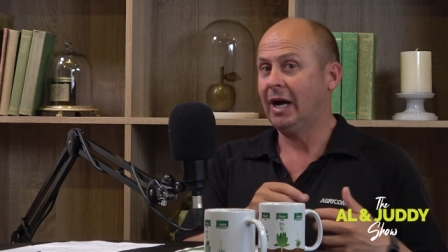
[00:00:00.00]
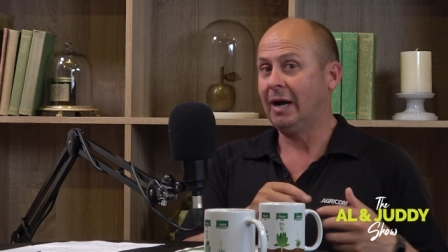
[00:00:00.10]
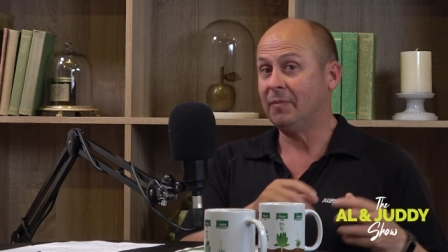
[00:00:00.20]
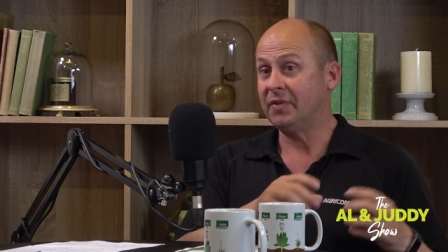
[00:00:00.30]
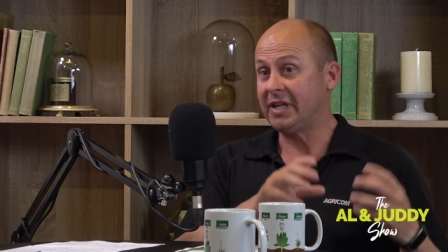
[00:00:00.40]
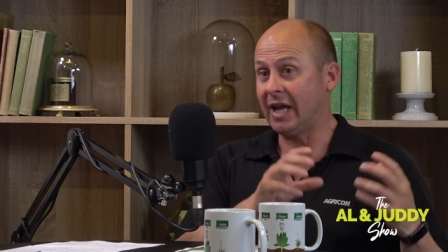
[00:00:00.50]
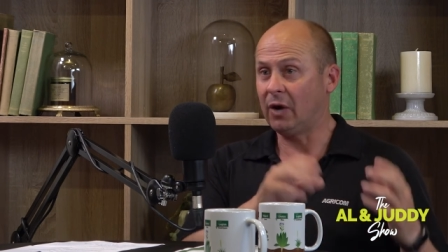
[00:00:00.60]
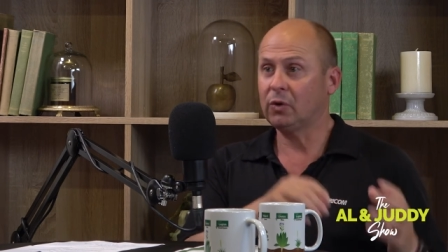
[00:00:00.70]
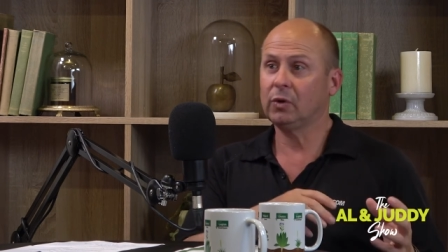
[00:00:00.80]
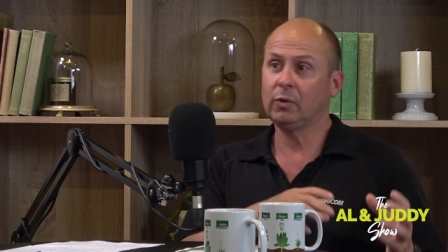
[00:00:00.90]
The
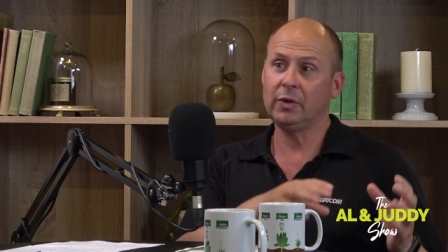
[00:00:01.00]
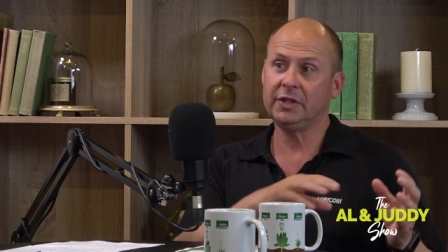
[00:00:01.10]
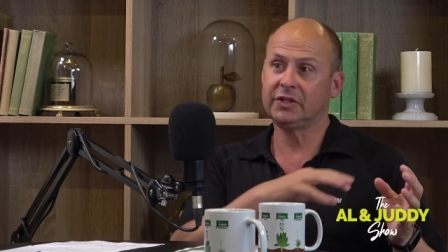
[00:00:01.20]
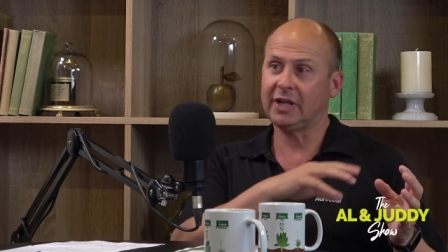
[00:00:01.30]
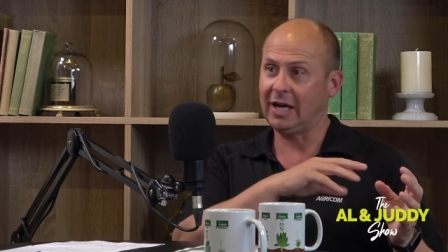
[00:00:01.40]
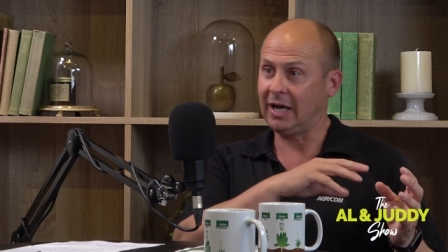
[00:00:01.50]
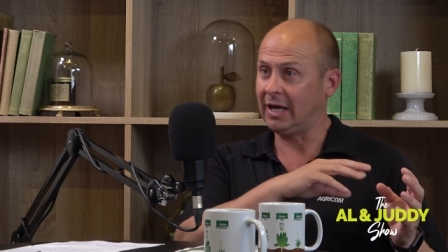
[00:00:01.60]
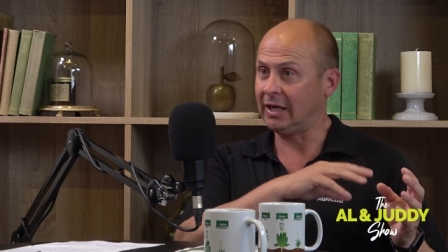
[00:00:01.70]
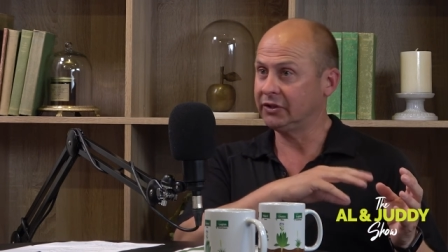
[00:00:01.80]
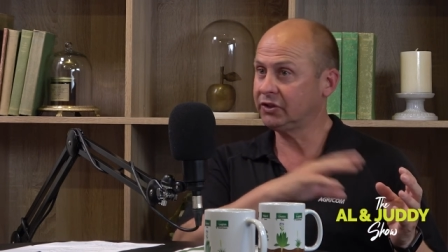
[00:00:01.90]
alkaloids
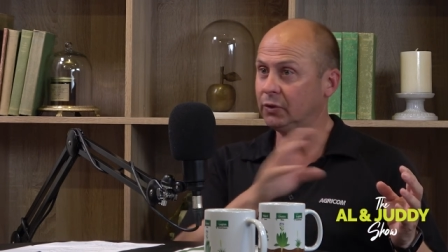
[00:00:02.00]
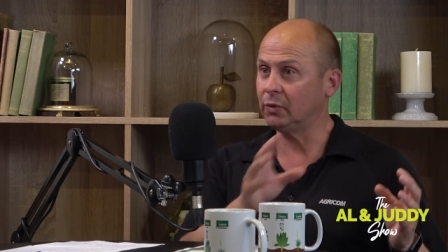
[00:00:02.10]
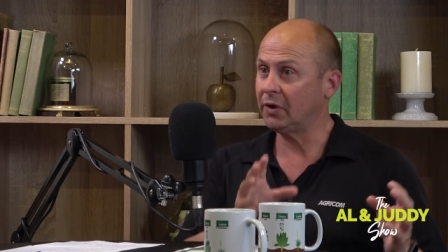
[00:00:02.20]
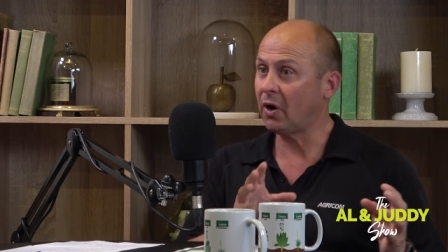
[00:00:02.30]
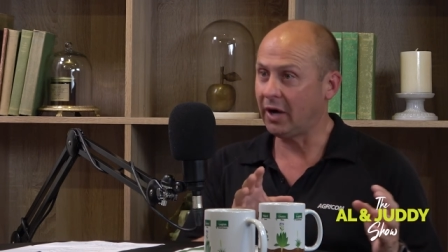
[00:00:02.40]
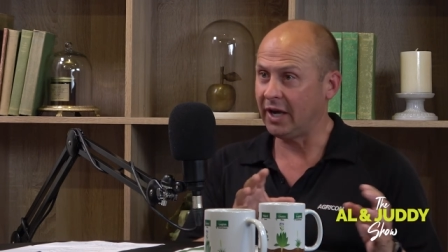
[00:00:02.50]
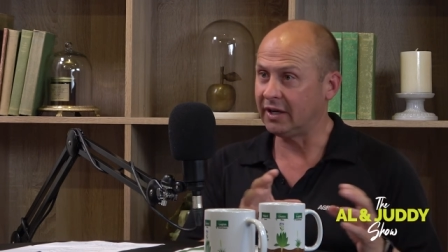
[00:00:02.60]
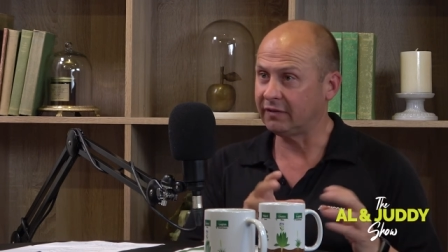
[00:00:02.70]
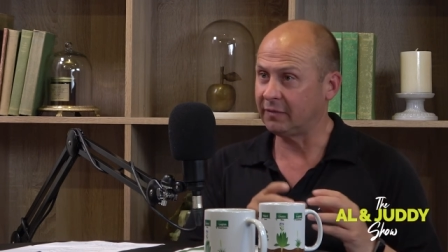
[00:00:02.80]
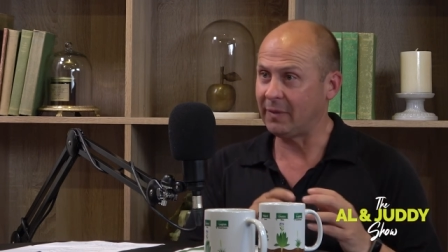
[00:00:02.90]
are still in high
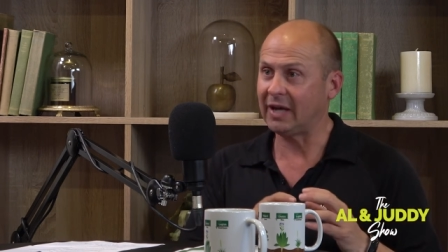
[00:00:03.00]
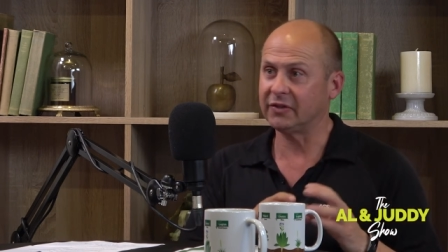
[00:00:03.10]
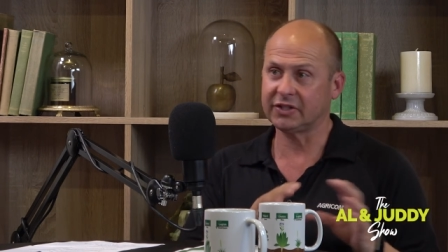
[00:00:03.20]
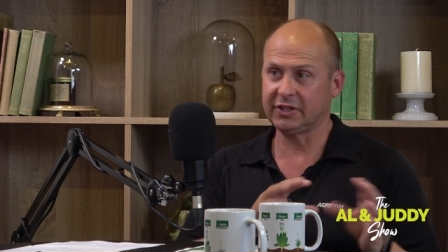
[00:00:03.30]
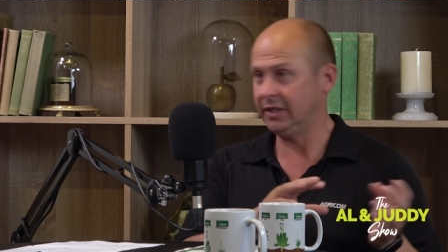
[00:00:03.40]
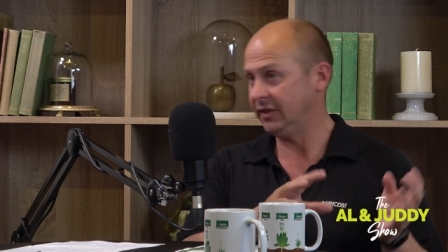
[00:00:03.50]
enough amounts